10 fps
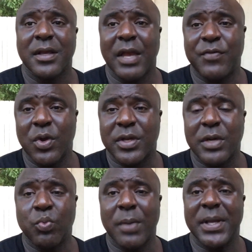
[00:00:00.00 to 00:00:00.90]
if you're a
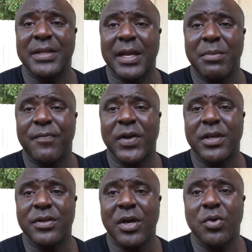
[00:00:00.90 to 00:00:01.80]
good woman, let a
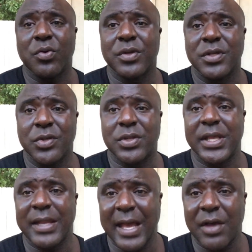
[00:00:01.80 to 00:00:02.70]
motherfucker know. You
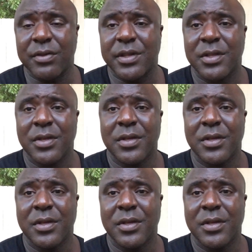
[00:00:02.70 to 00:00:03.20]
clean house.